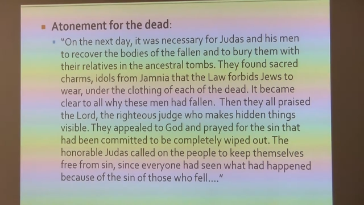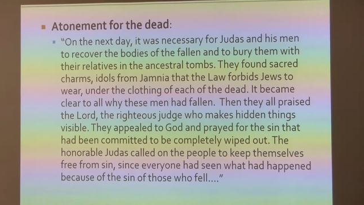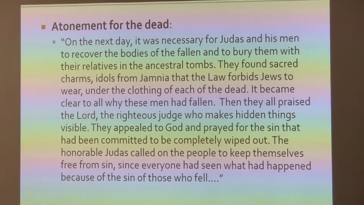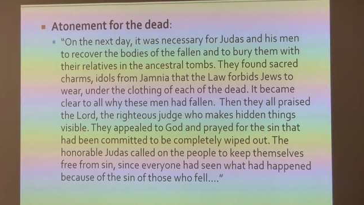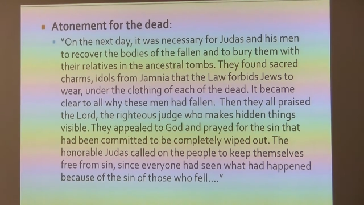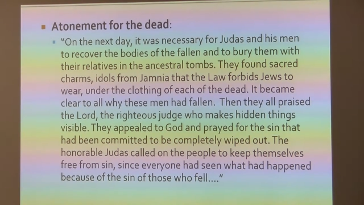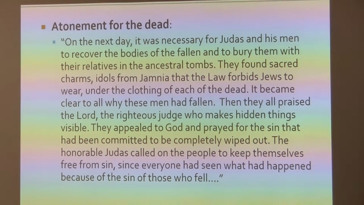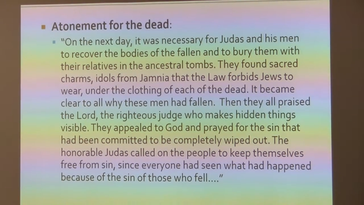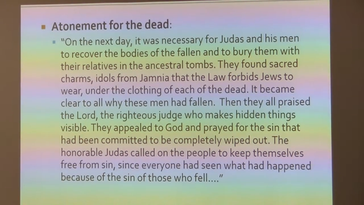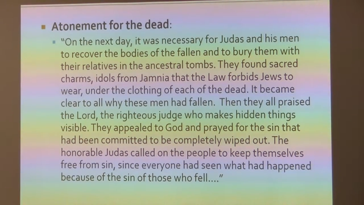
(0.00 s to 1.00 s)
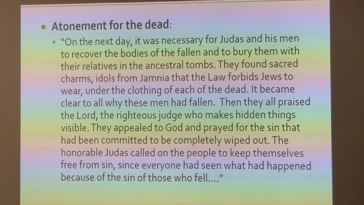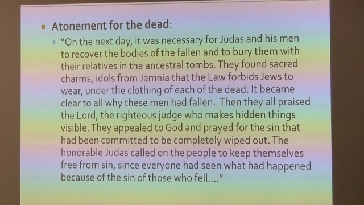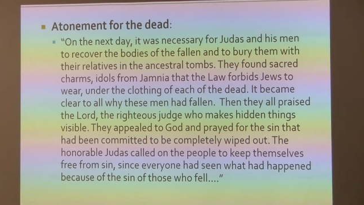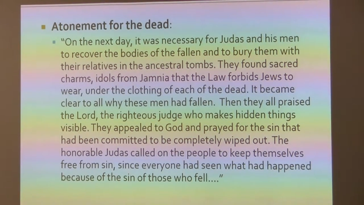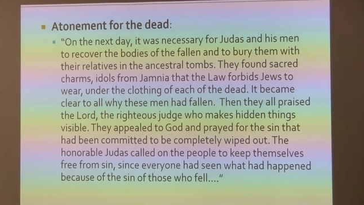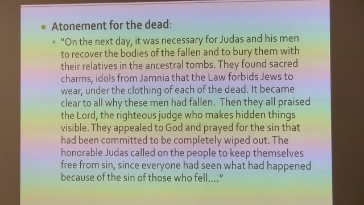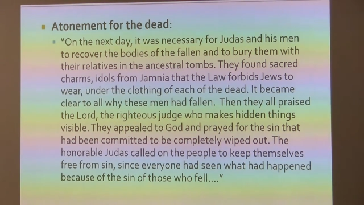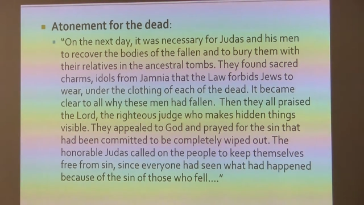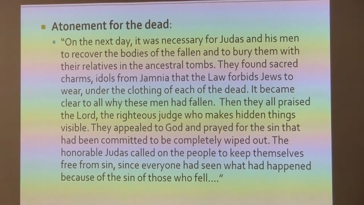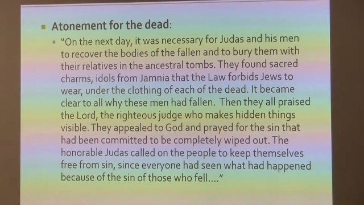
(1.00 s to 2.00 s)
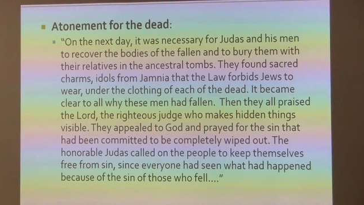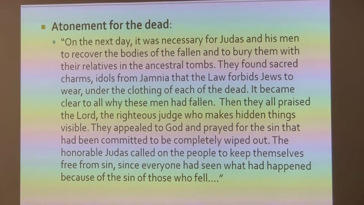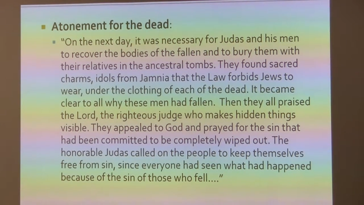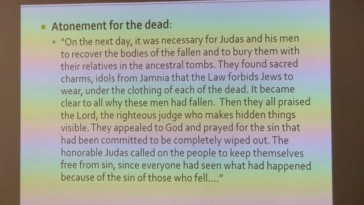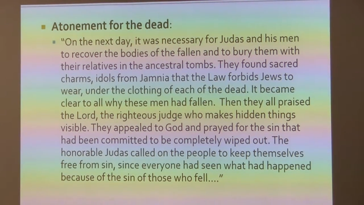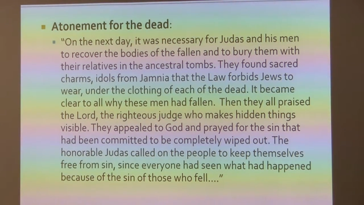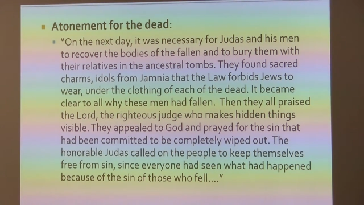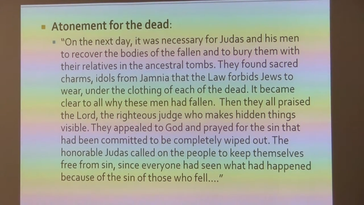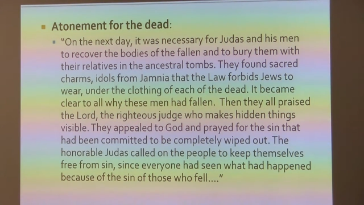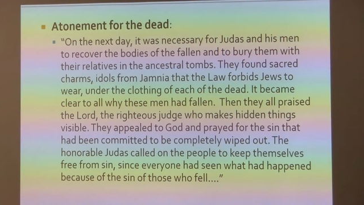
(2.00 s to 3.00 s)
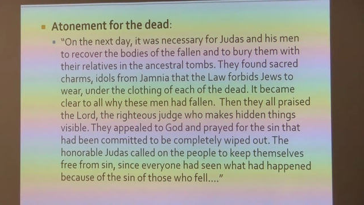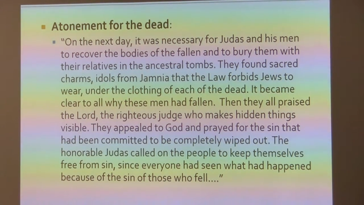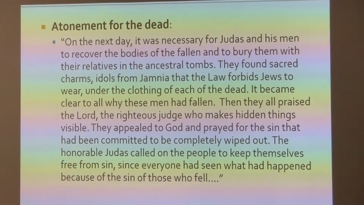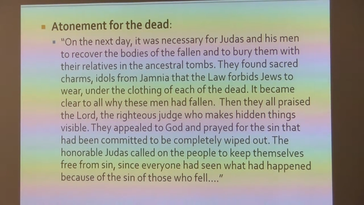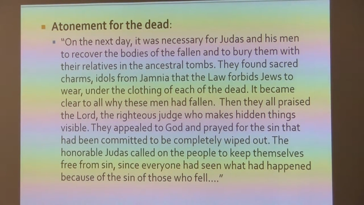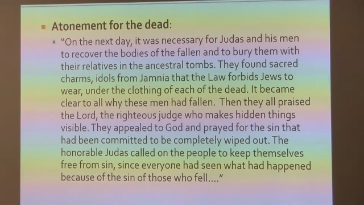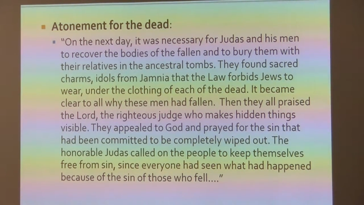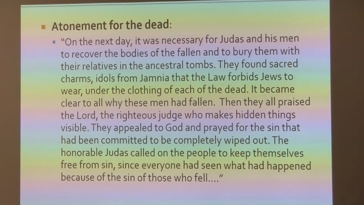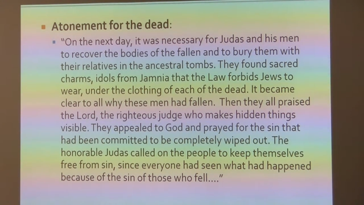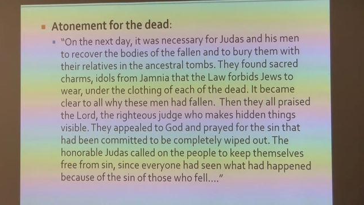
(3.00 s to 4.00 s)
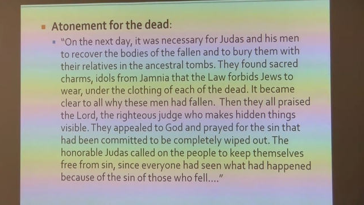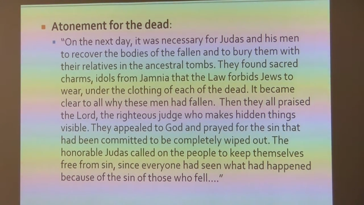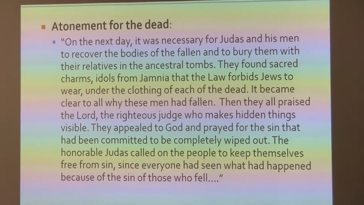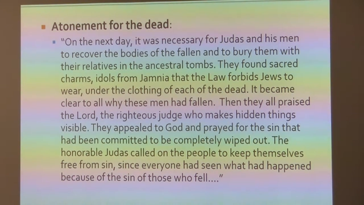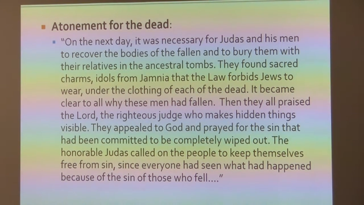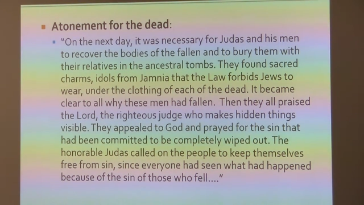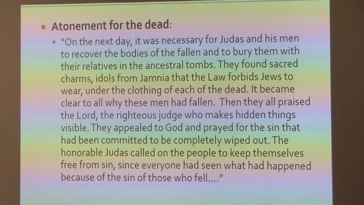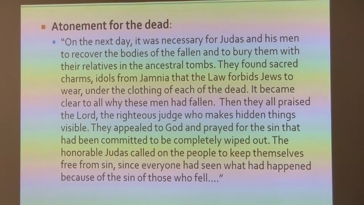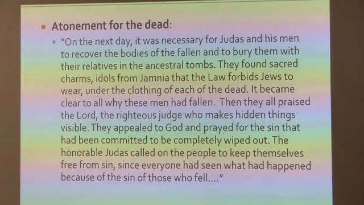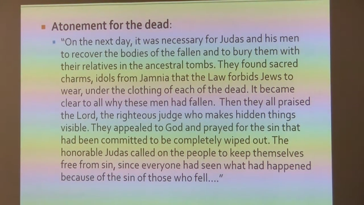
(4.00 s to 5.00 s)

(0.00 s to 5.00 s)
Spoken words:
[unreadable: no face in view]